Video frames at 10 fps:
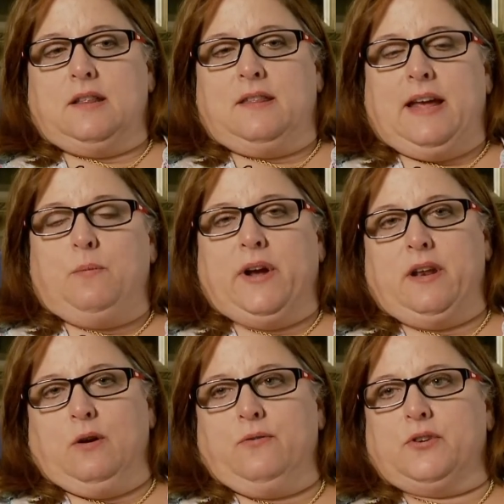they
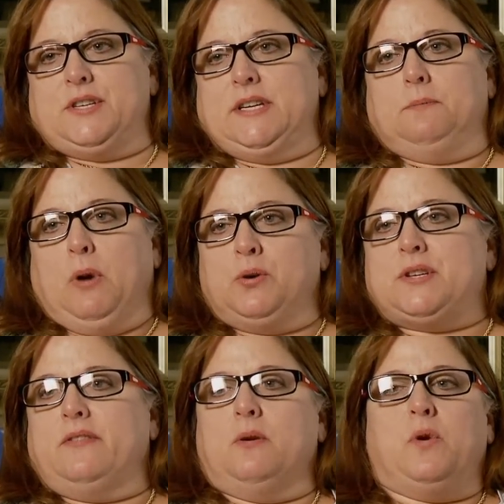went overseas,
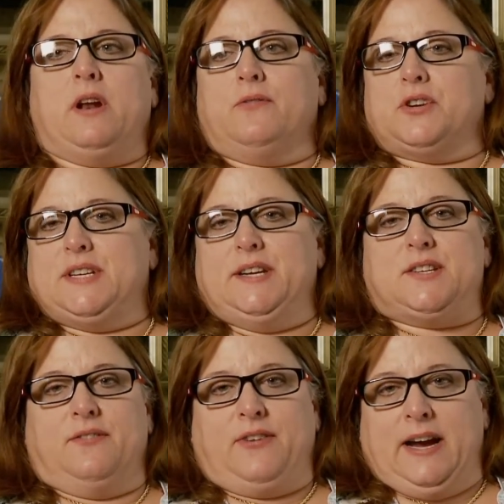most of them went overseas
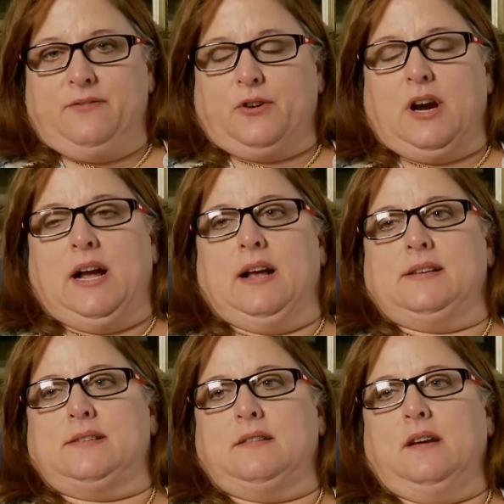to fight for
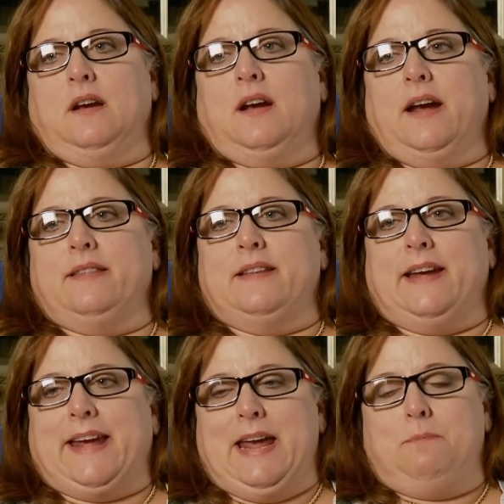us, and then
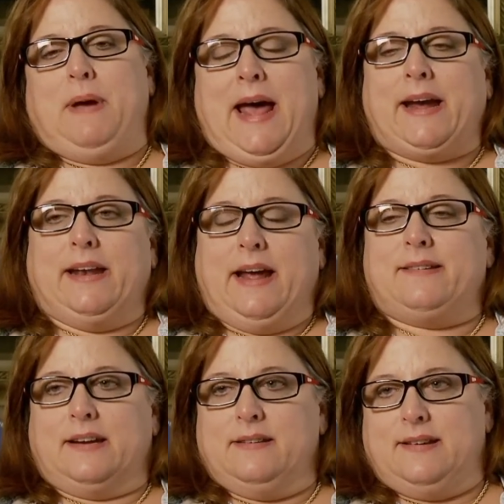they came back and
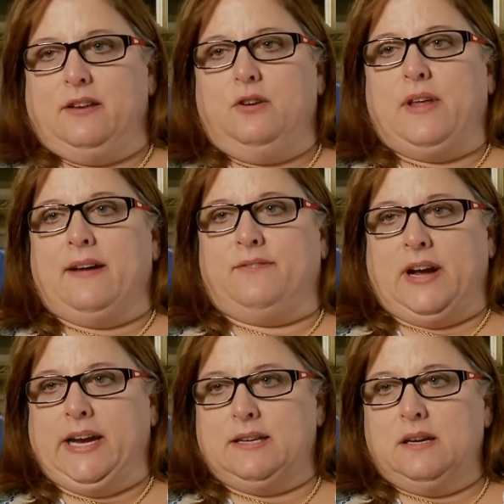had to continue that
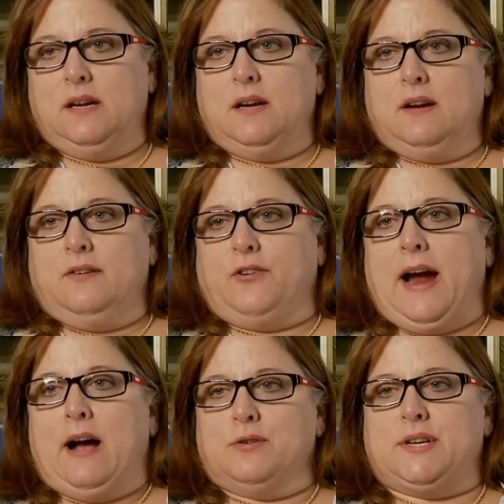fight for
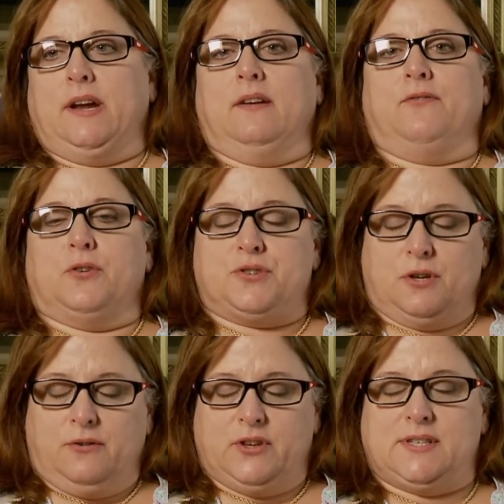housing and for
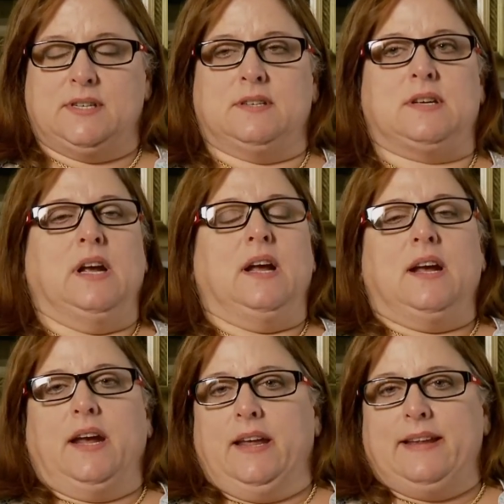services,
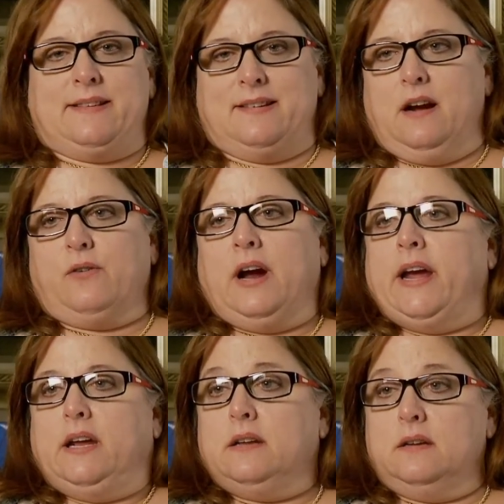and that's not
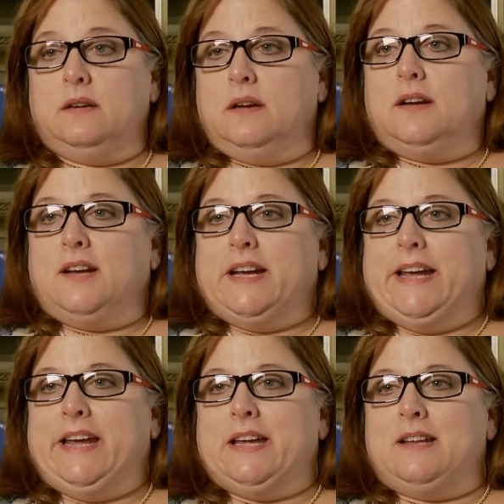right.
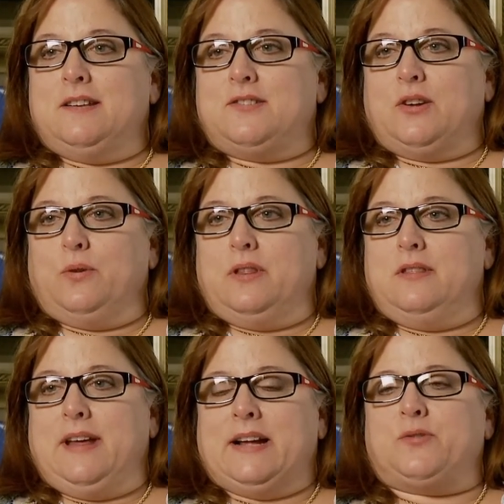And so
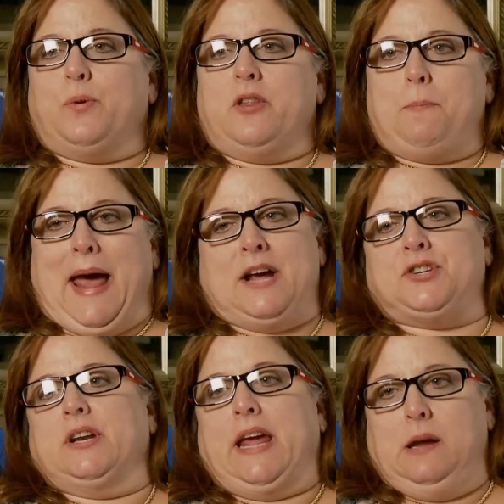that's where the
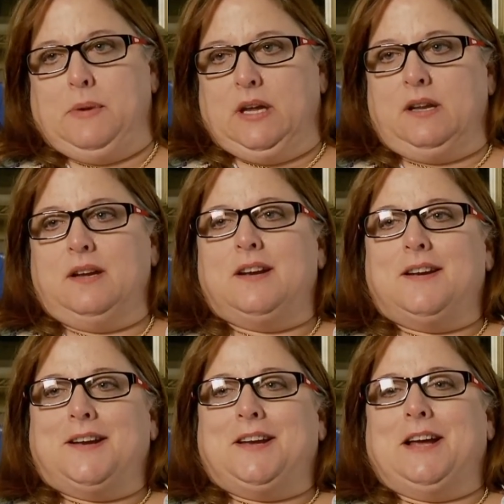passion came in.
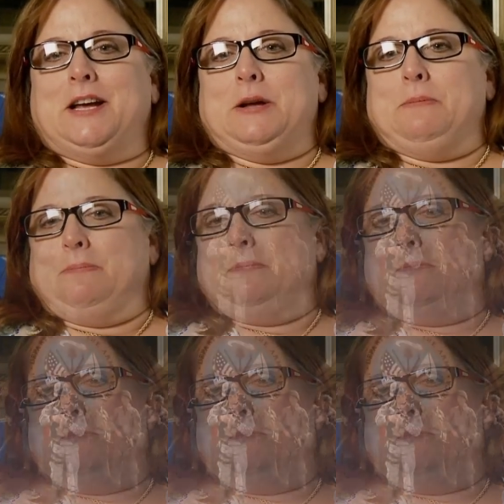Um,